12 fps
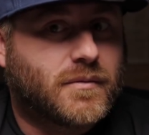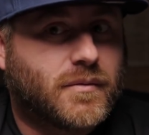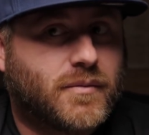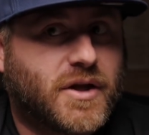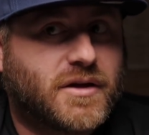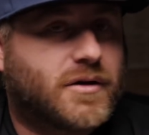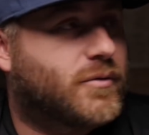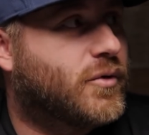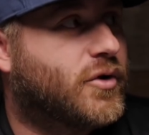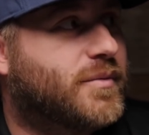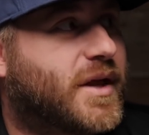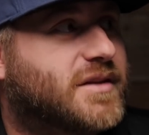being in a
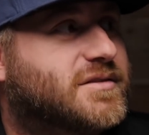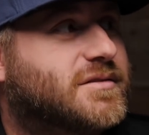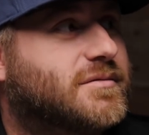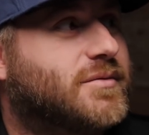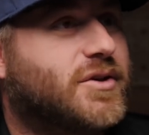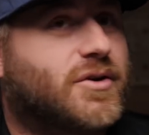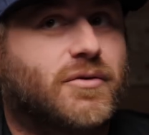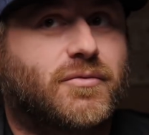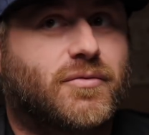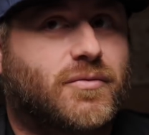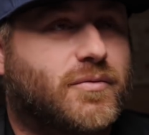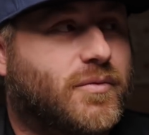room that's
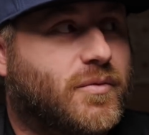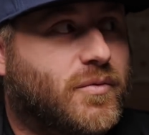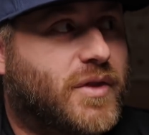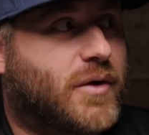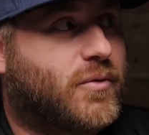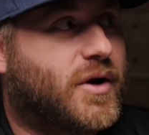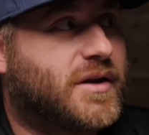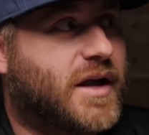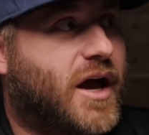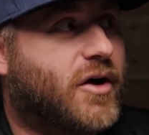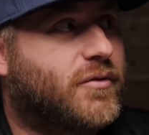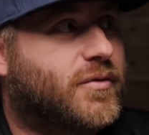that we're in
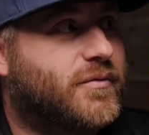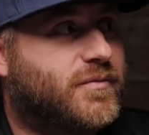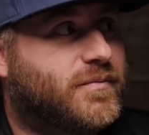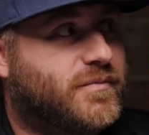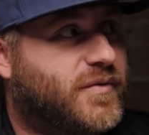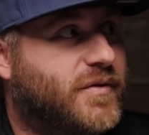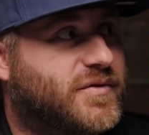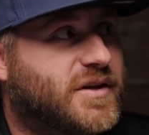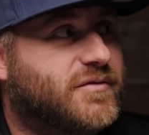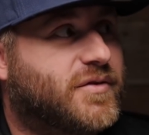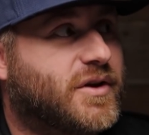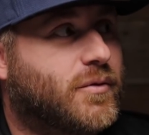now from
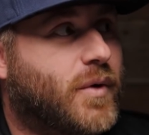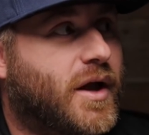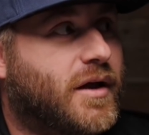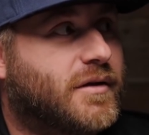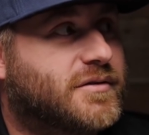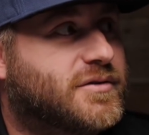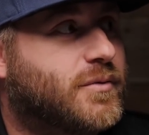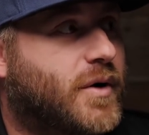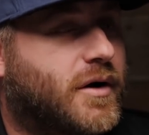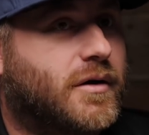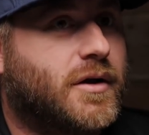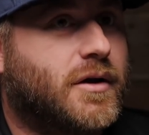15 feet away to
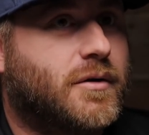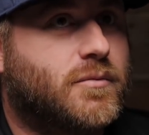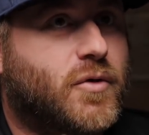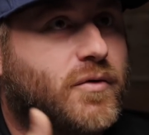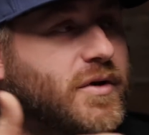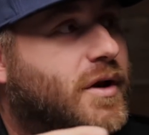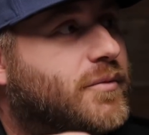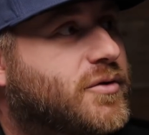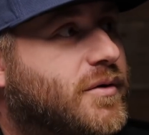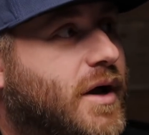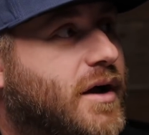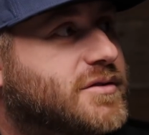where moving up
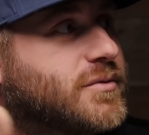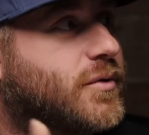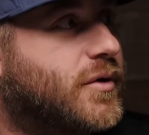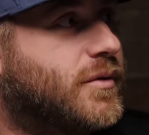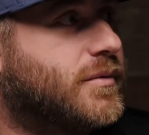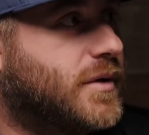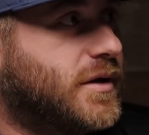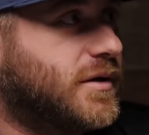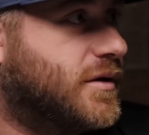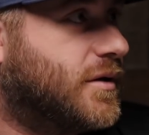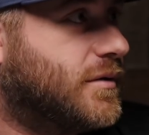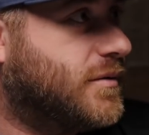to a house or
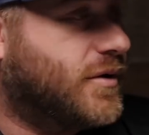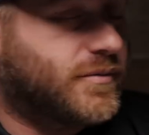in a,